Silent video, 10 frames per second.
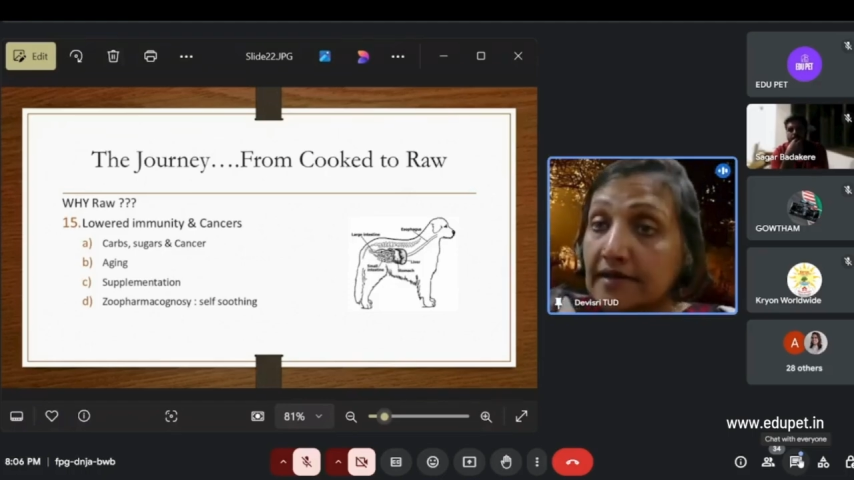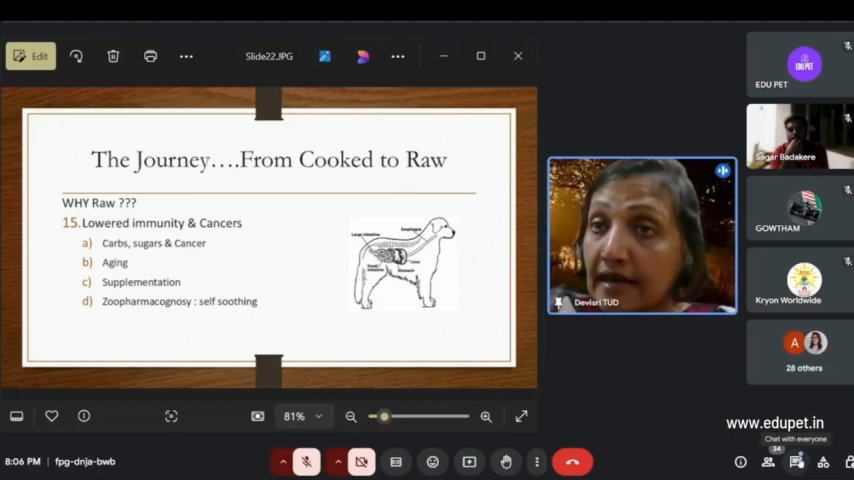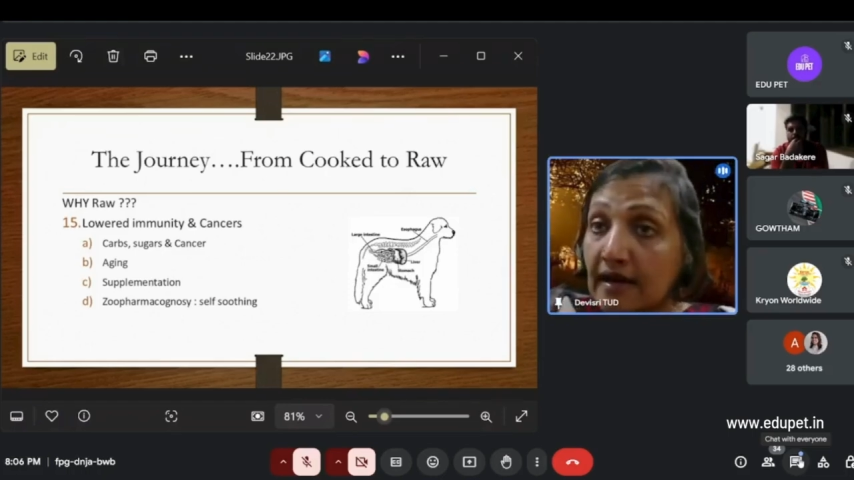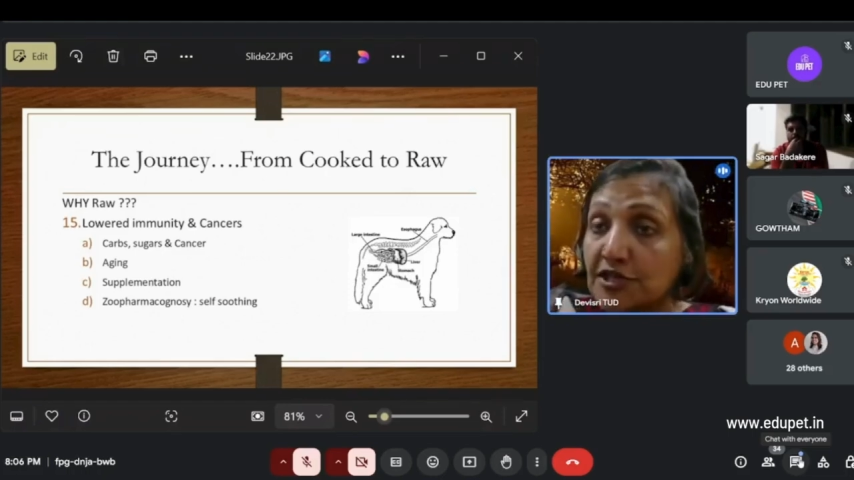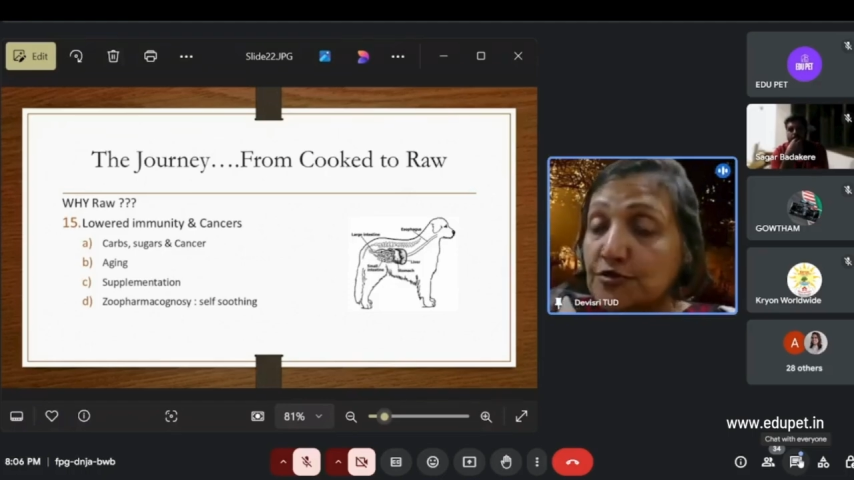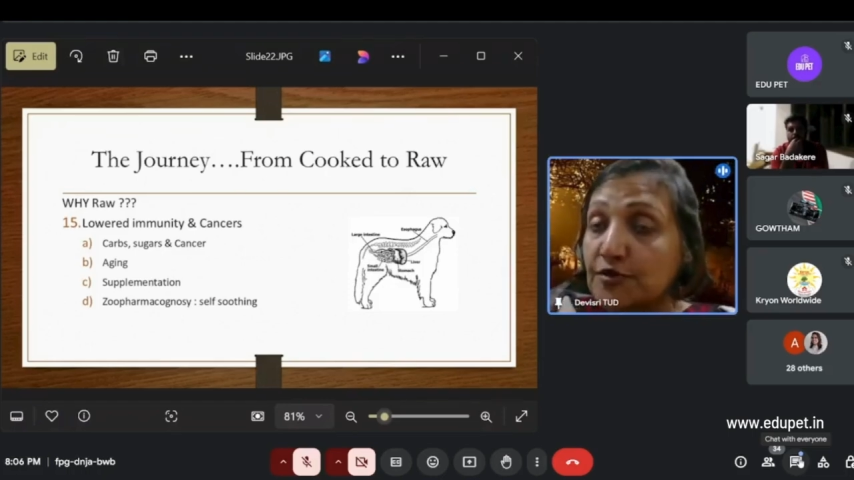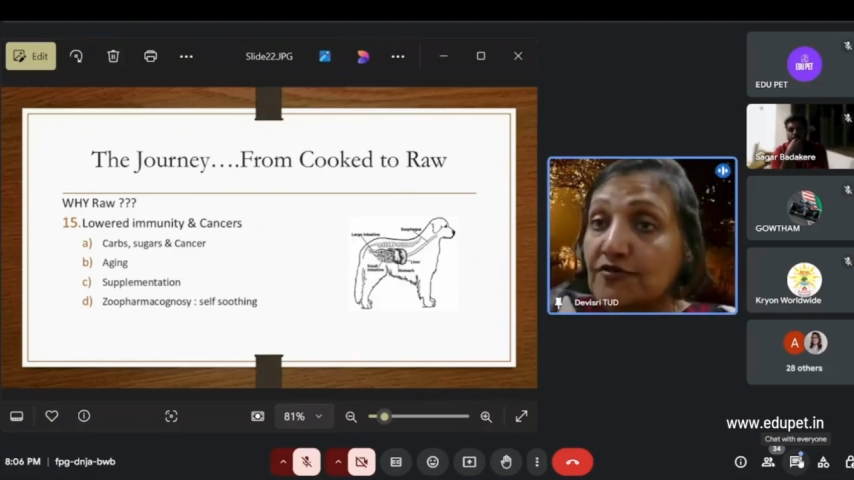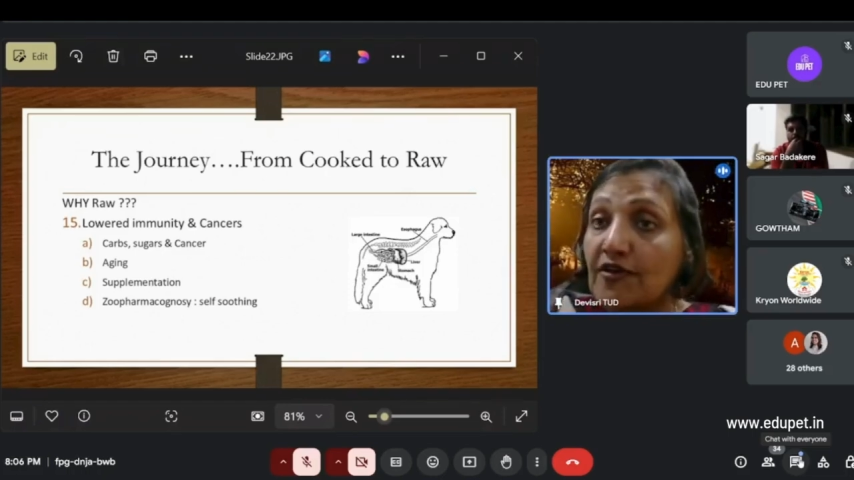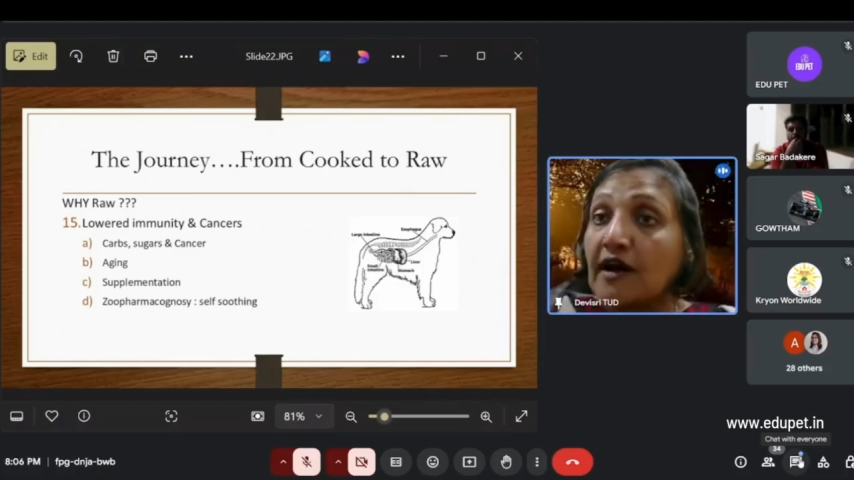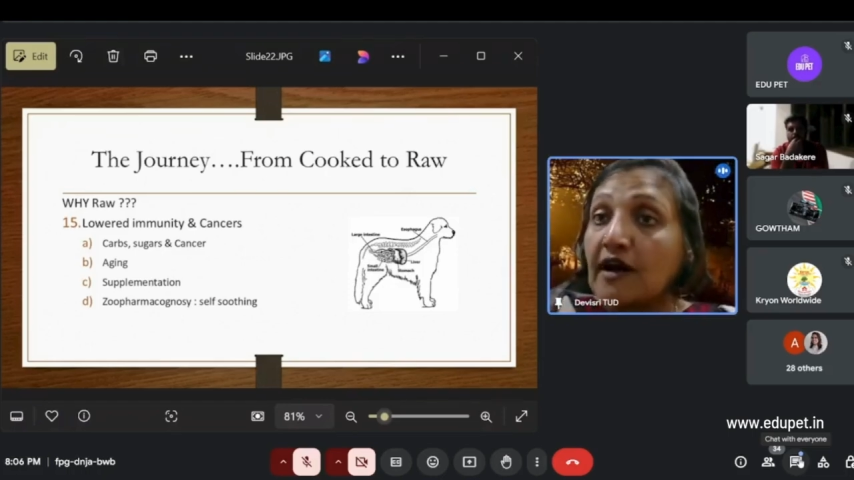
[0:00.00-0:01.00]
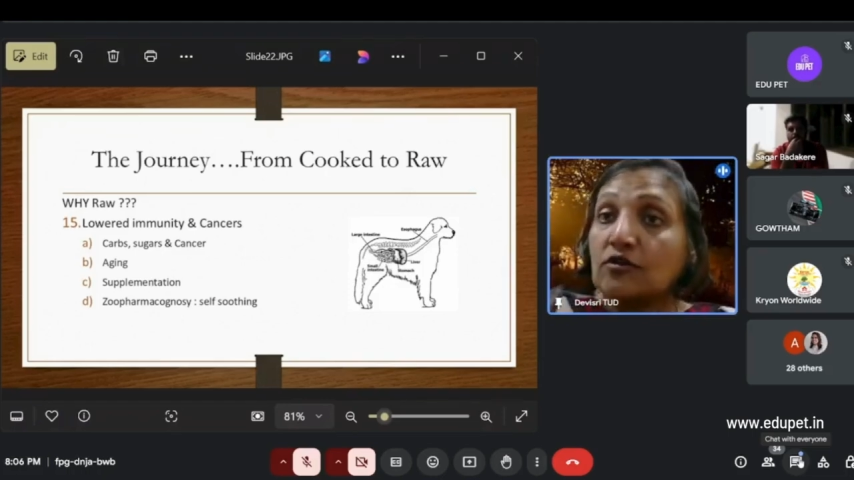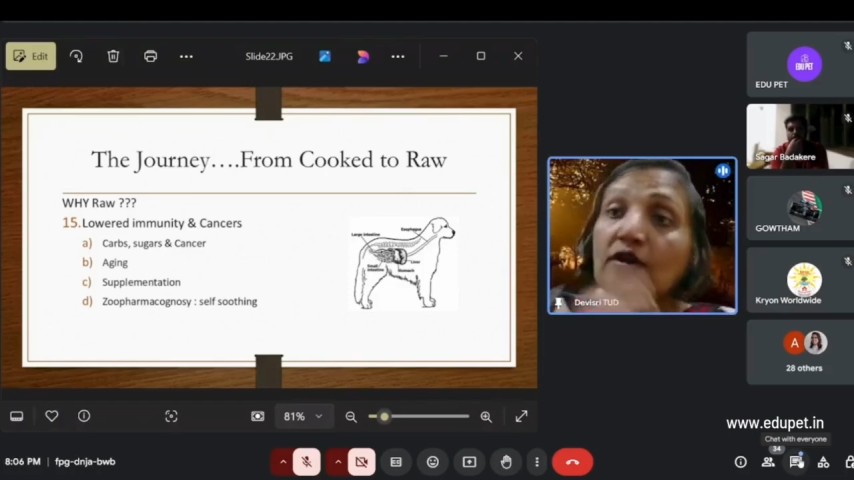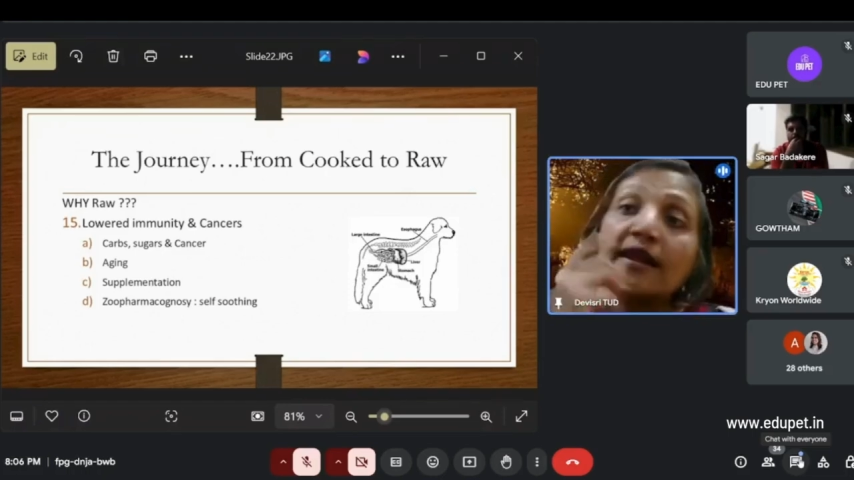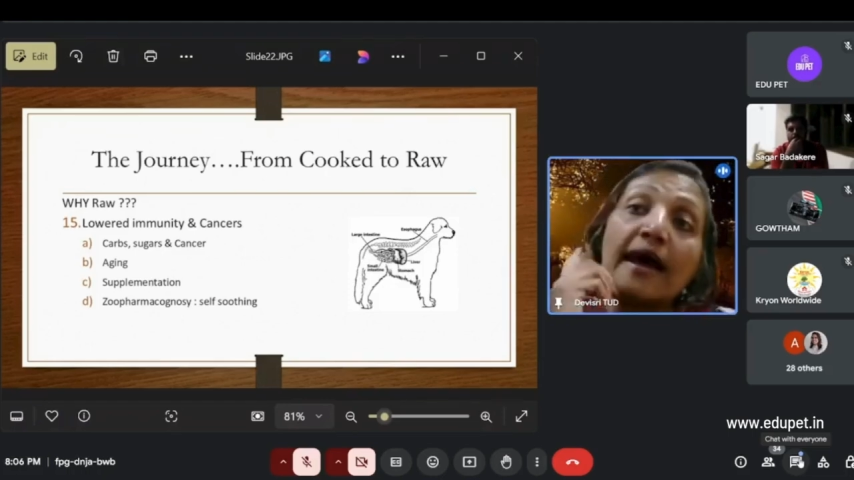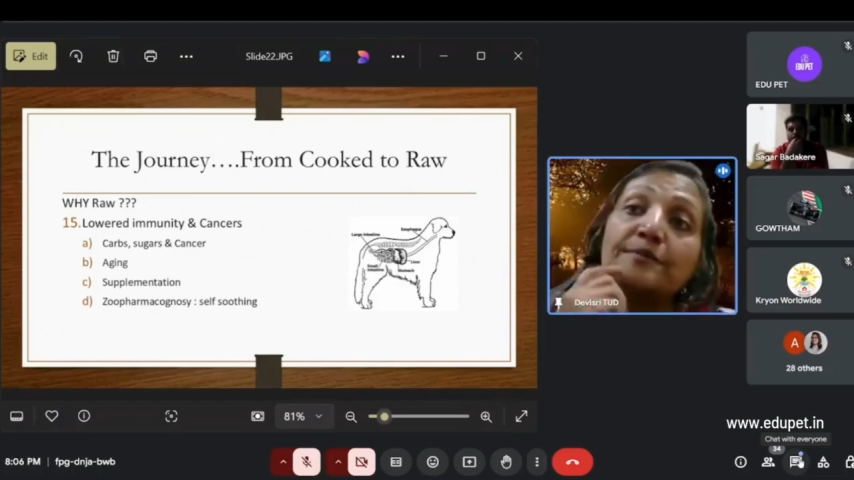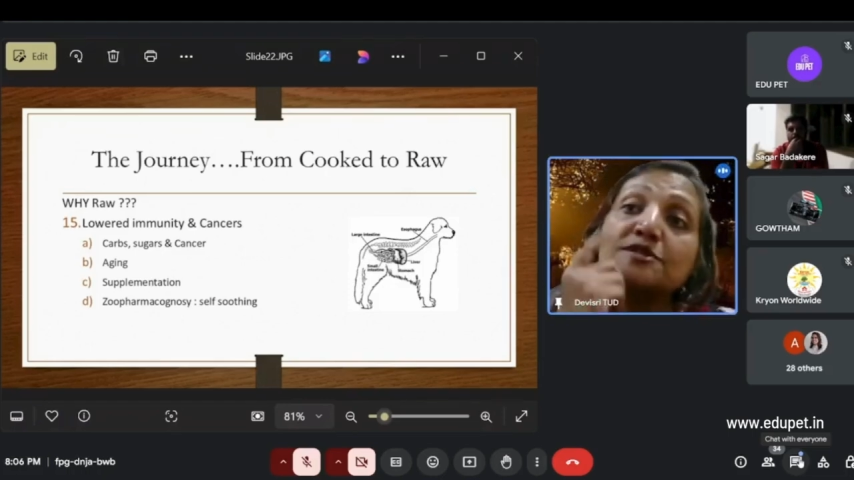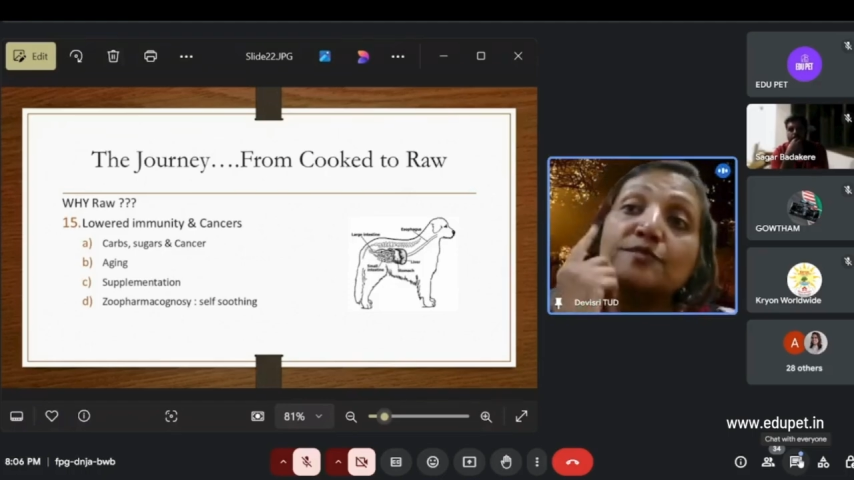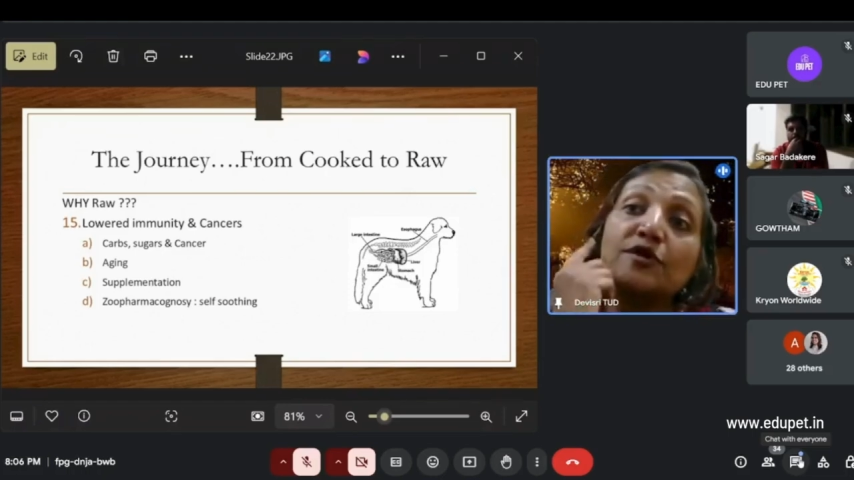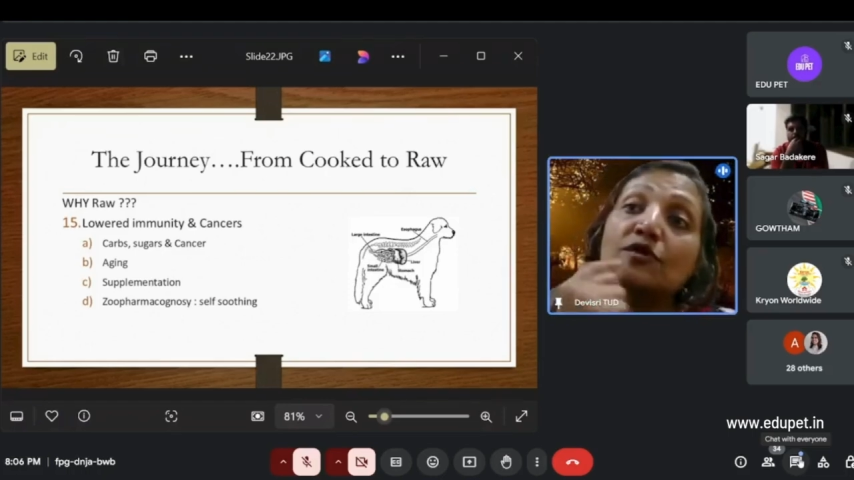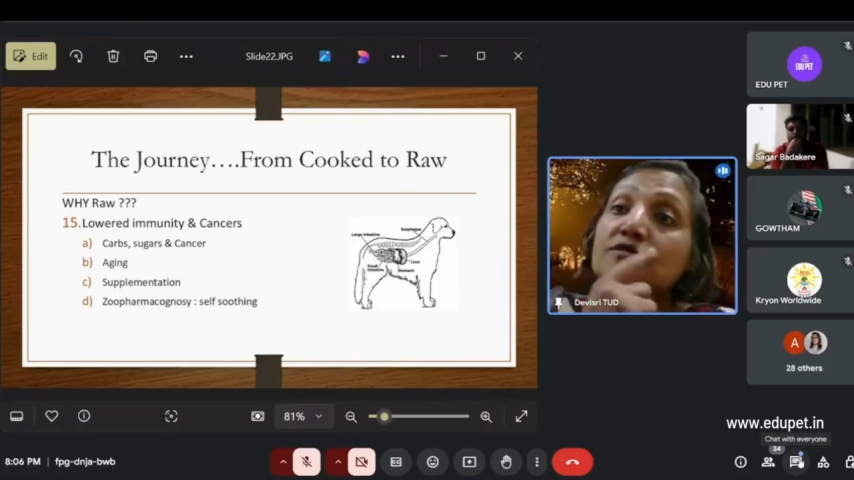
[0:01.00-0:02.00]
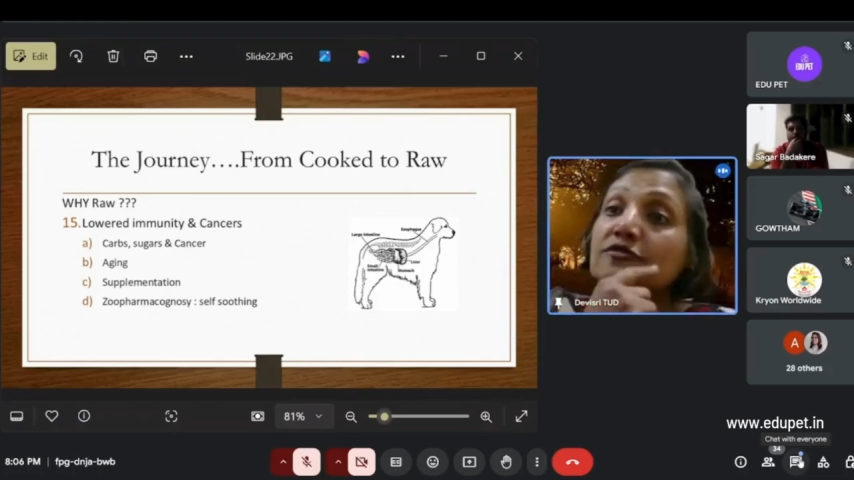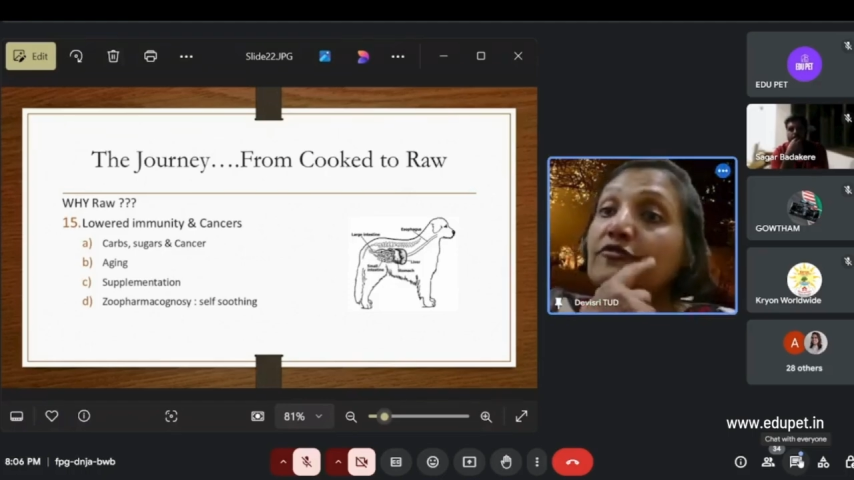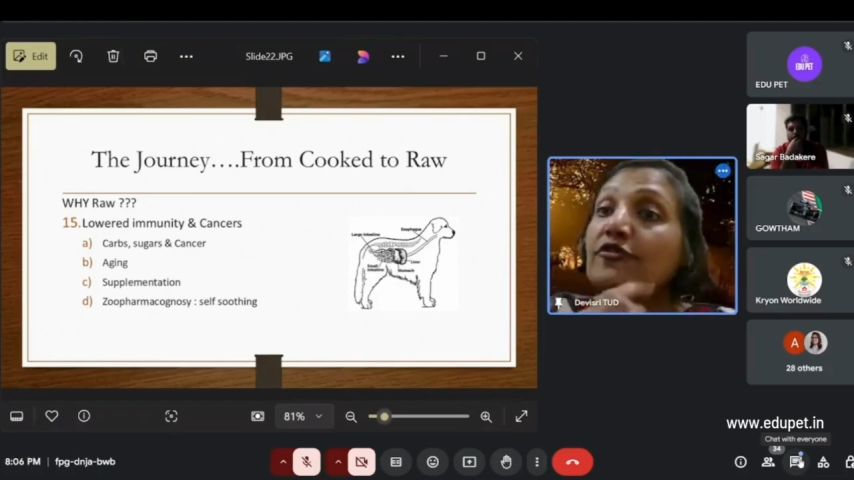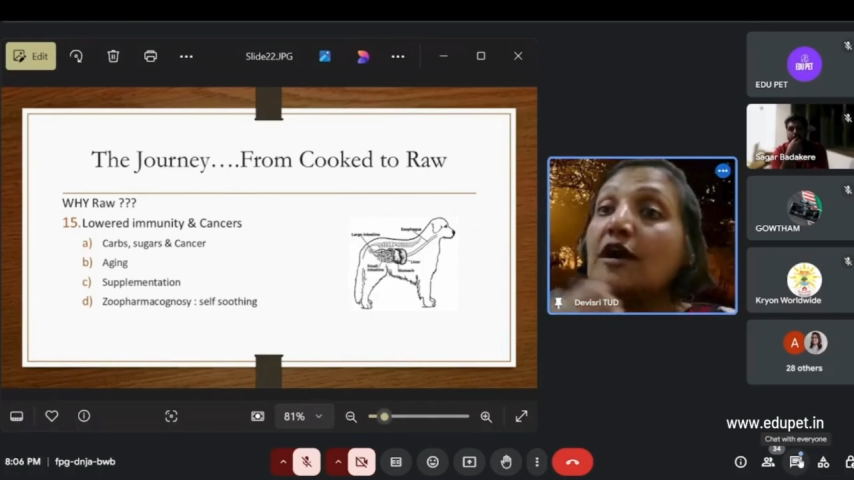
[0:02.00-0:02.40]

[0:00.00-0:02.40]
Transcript: enlargement of heart, and all happens because of